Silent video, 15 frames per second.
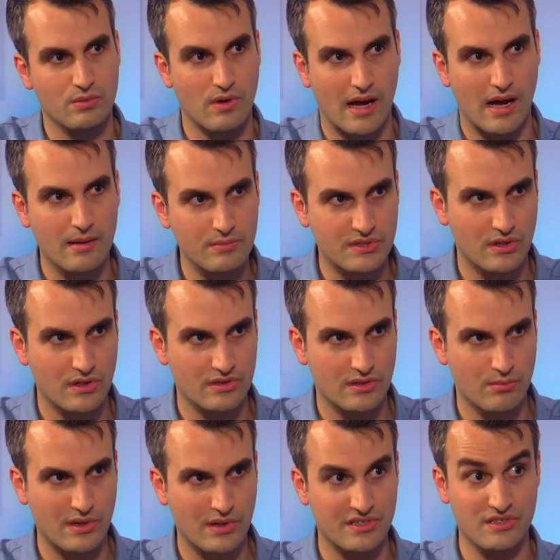what I'm starting to
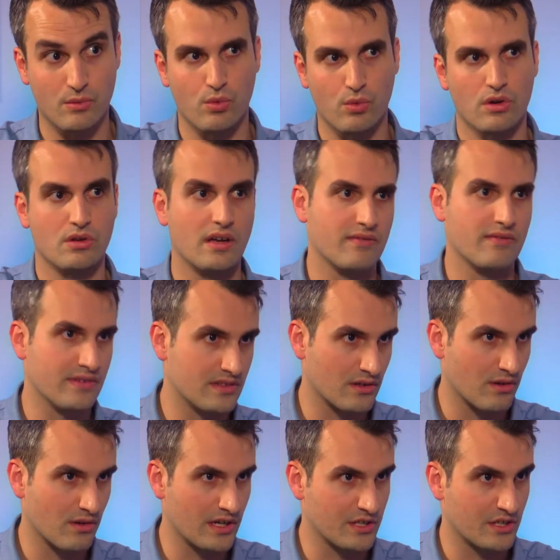embrace is the work-life
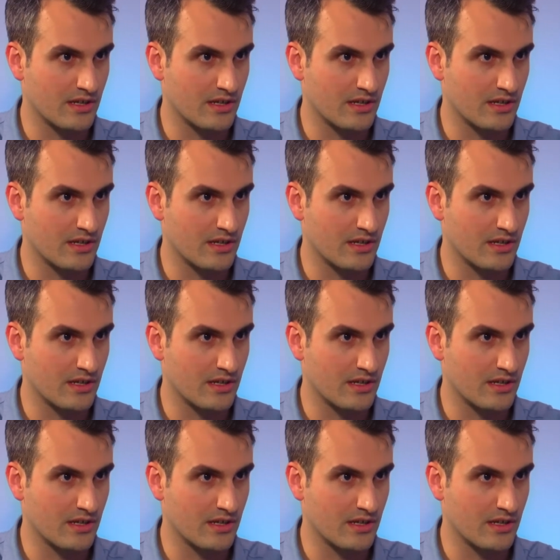integration,